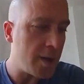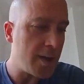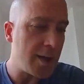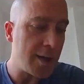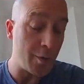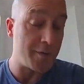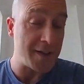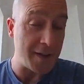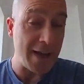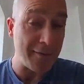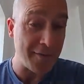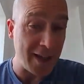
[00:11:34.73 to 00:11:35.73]
He would have said
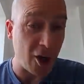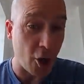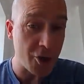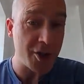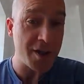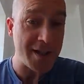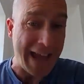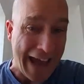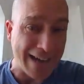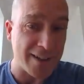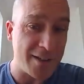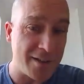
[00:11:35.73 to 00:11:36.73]
they have the largest
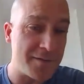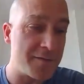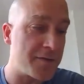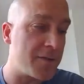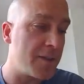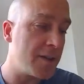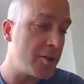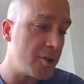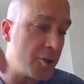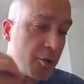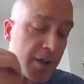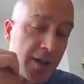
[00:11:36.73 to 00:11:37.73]
active
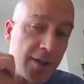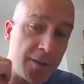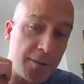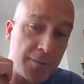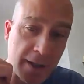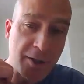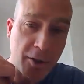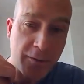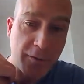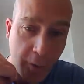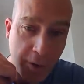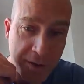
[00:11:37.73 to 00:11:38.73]
duty military
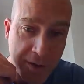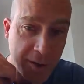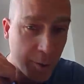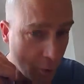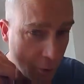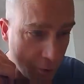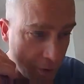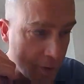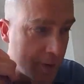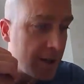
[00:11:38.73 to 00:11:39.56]
force in the world.